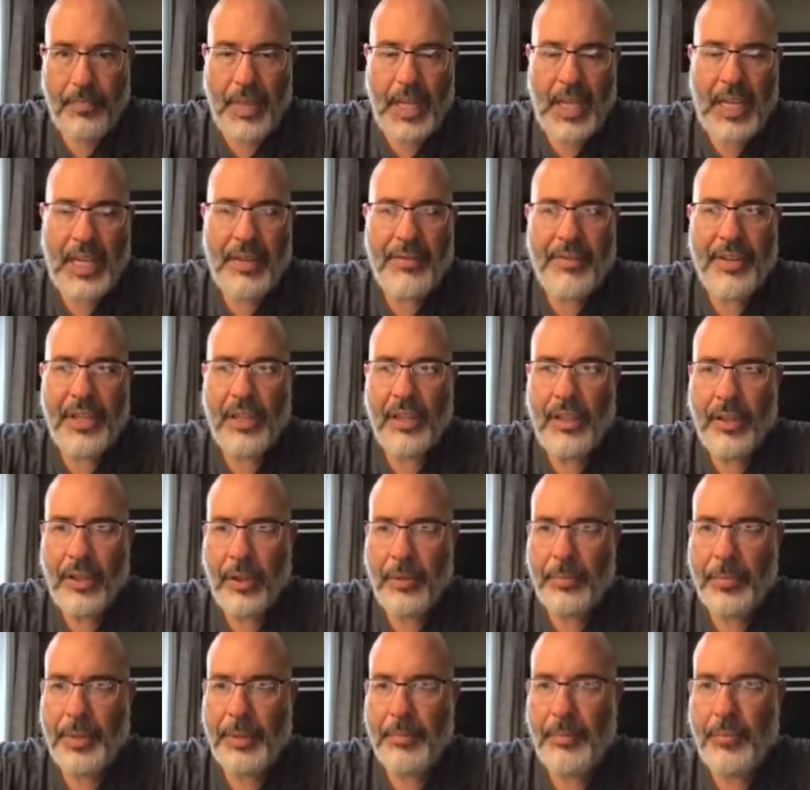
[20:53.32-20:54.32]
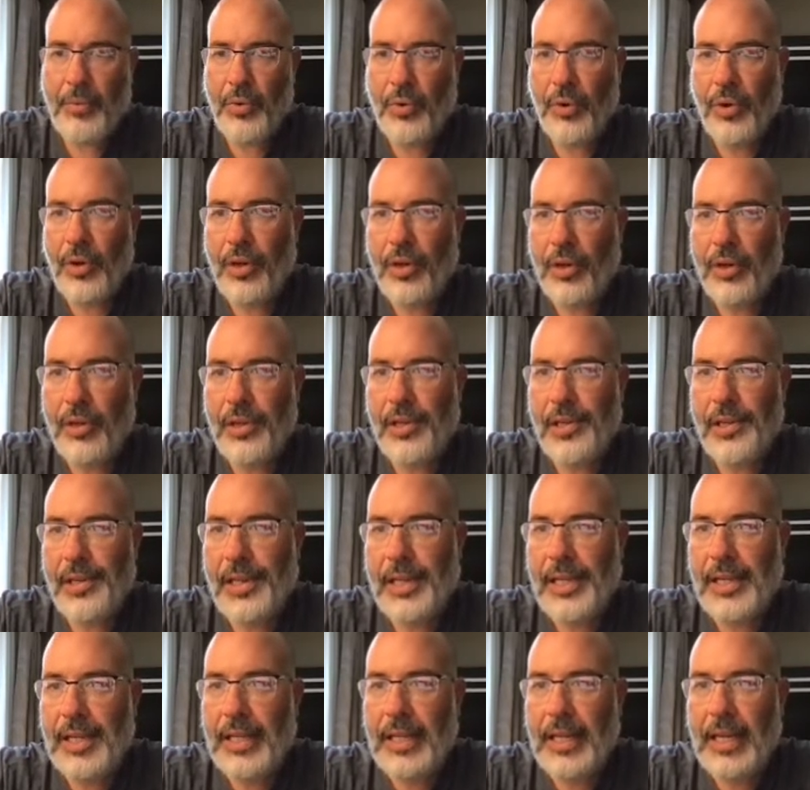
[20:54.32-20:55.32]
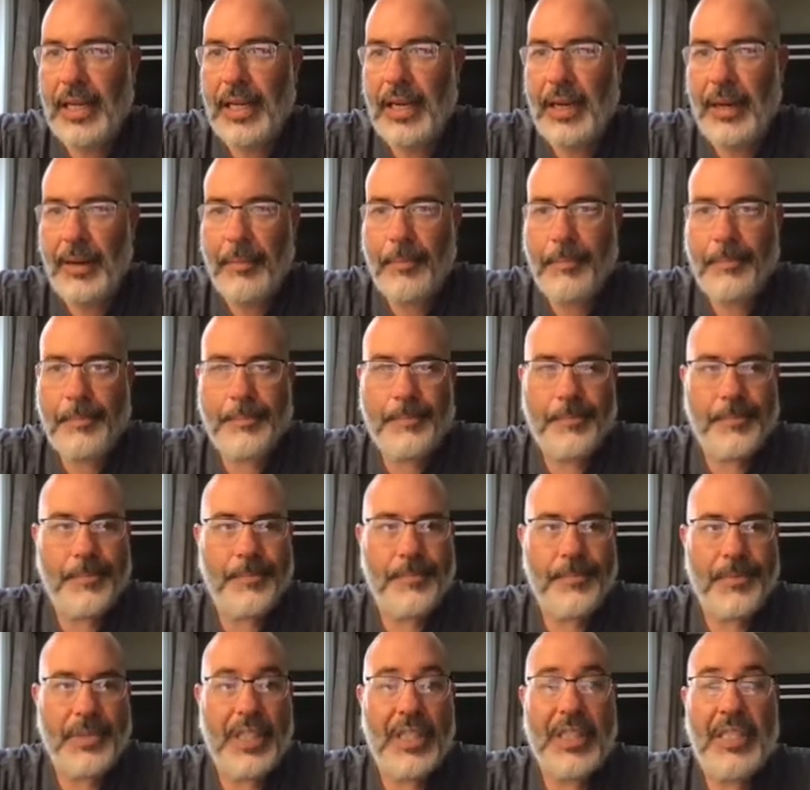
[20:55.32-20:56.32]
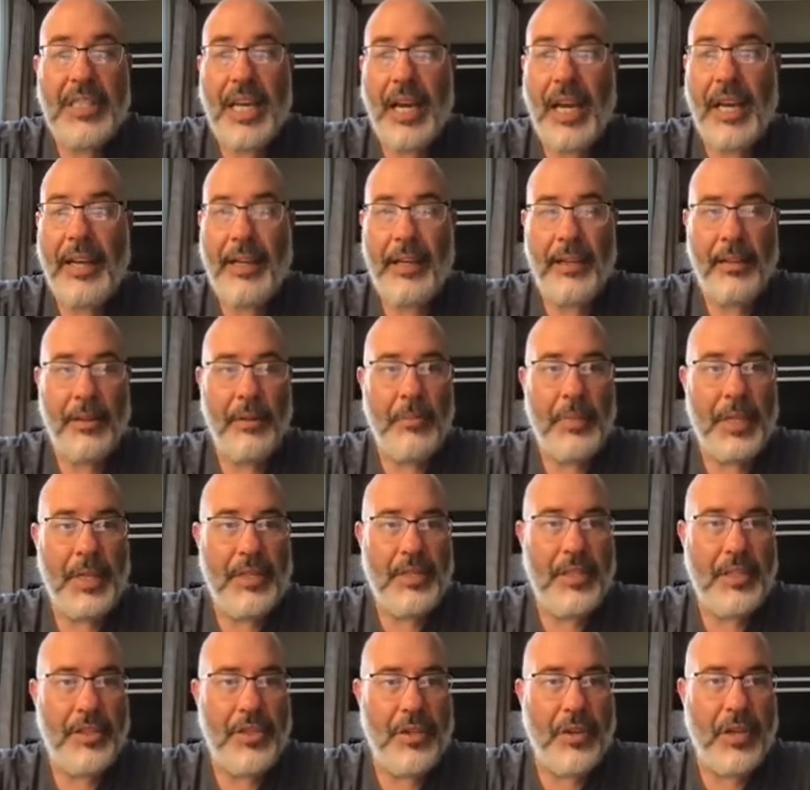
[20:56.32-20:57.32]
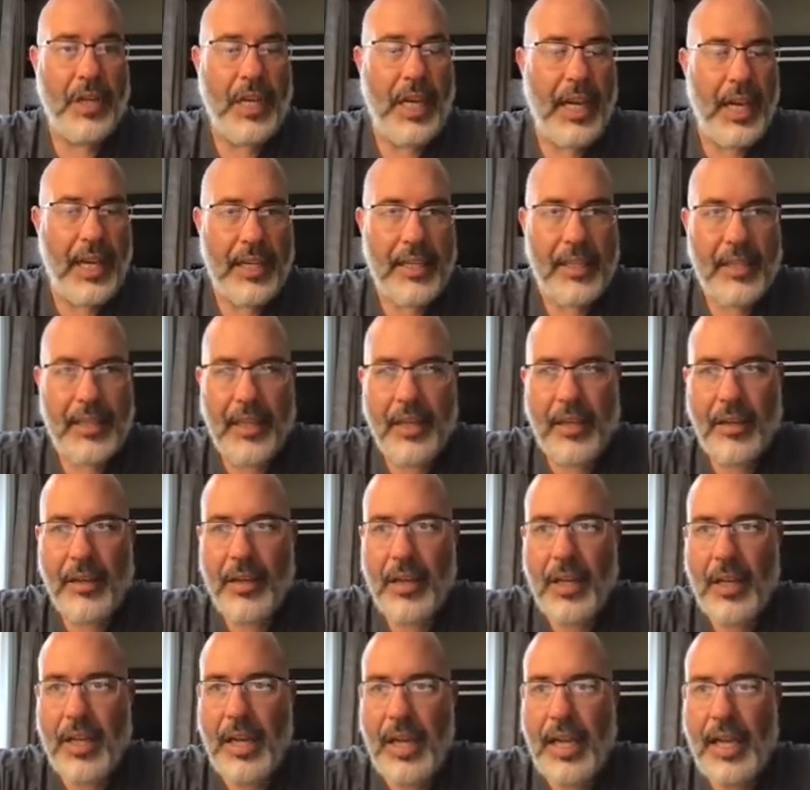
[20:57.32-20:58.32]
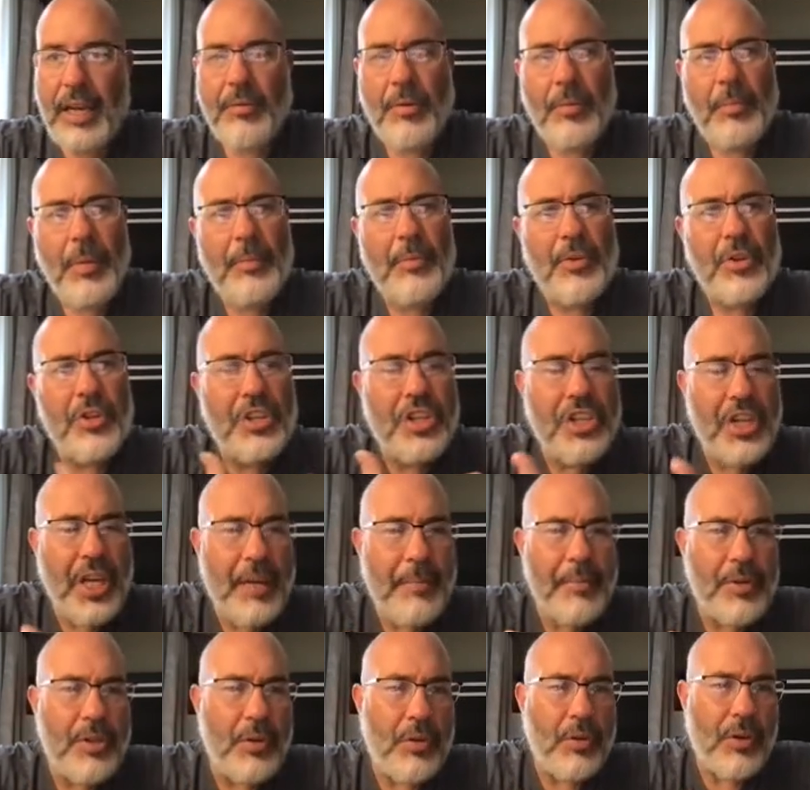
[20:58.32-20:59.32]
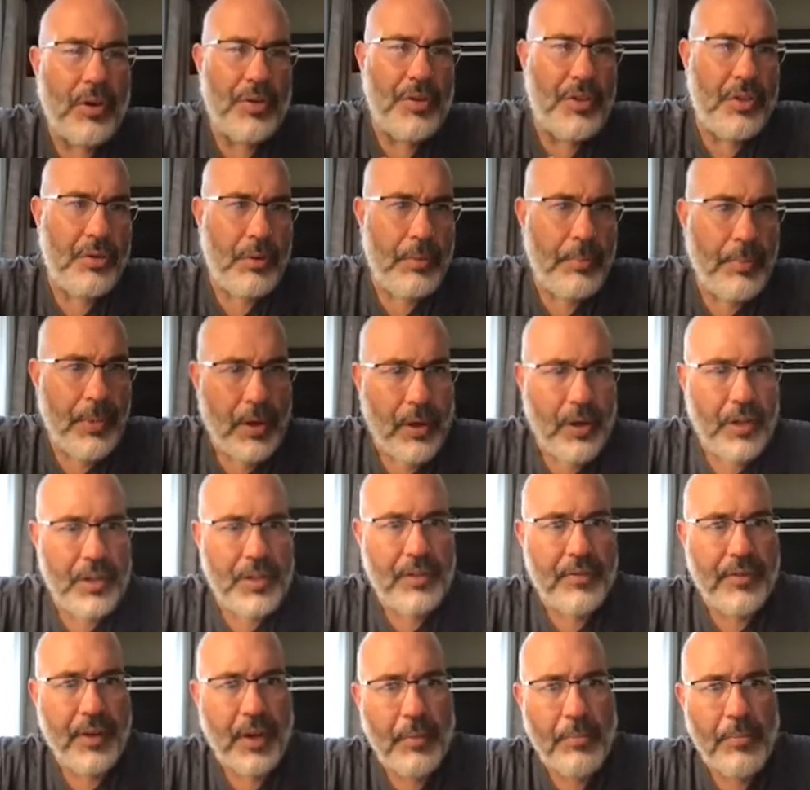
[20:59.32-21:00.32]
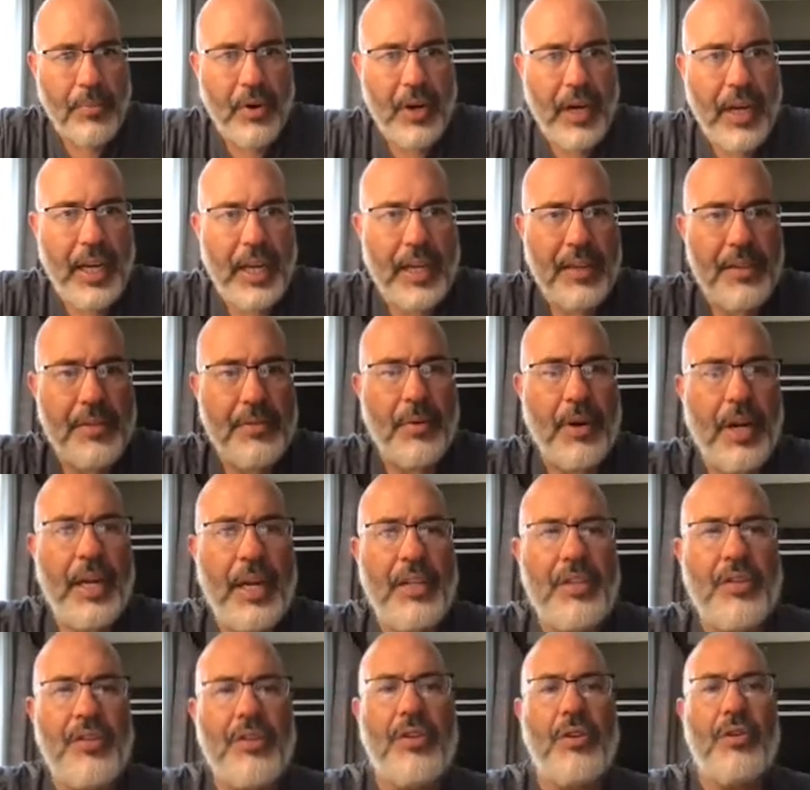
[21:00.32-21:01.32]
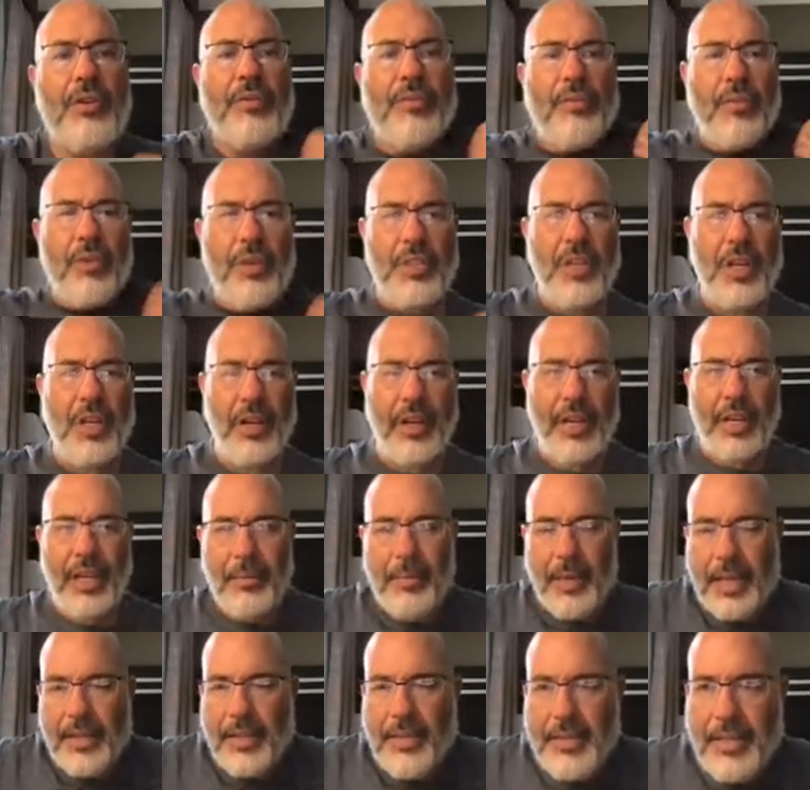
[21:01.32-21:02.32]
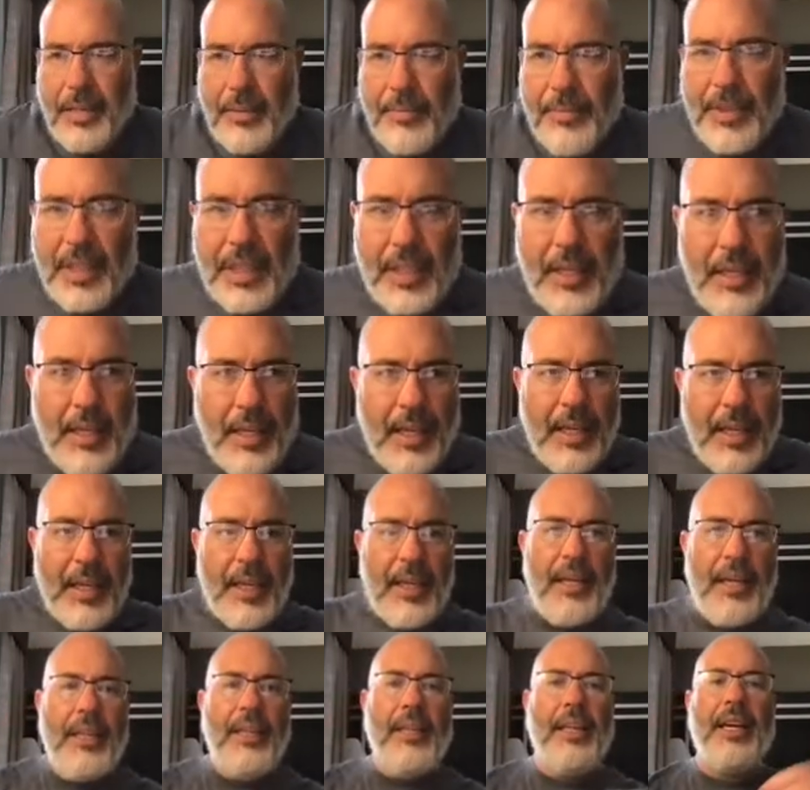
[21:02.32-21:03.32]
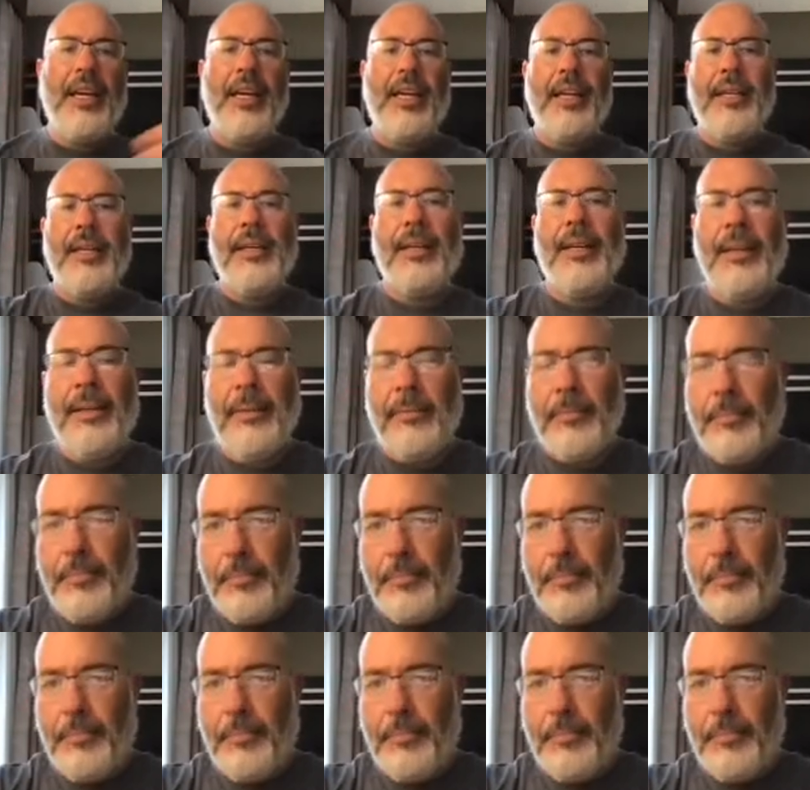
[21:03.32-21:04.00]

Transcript: give you a little bit more design elements that you can add in there. And remember, shapes are also a part of our brand, right? So if we're talking about something like, I